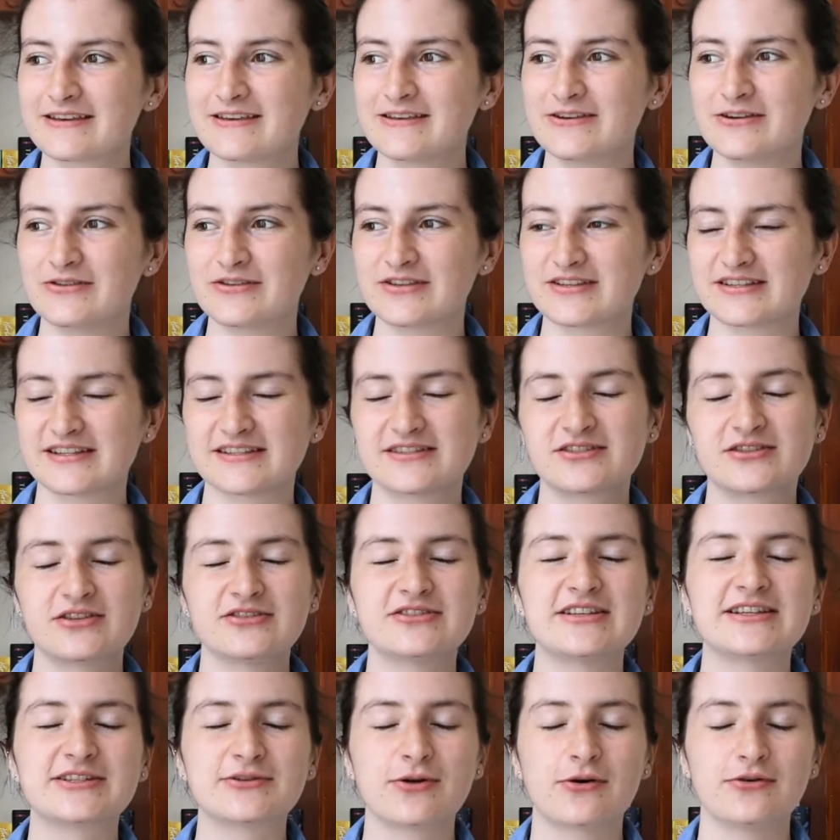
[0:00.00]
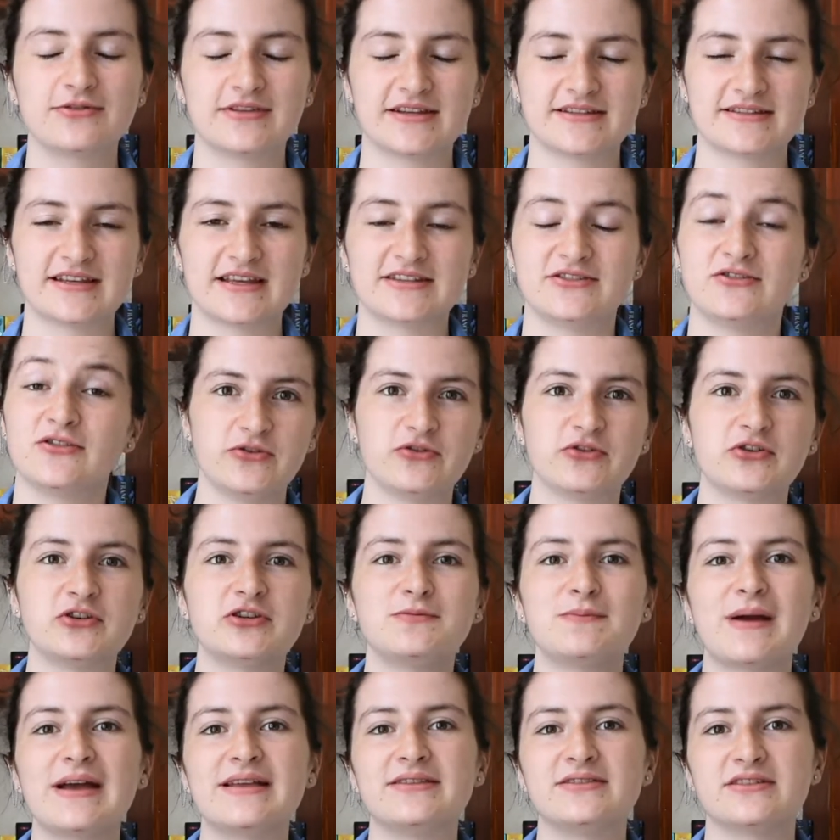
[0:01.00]
you know, there's this quote that says, you
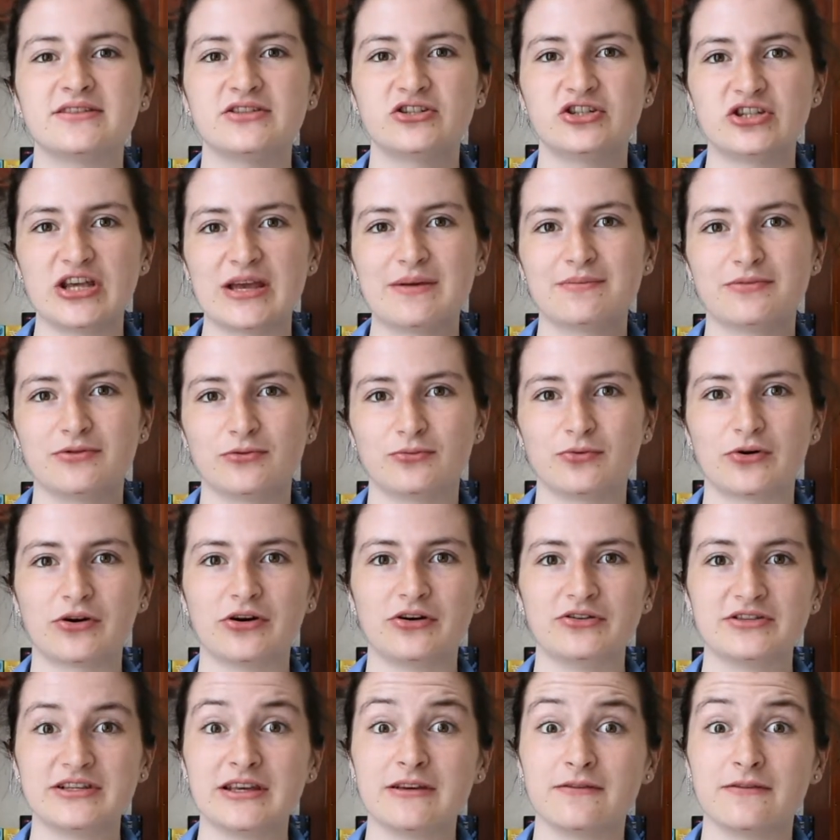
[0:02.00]
could bend and shape the world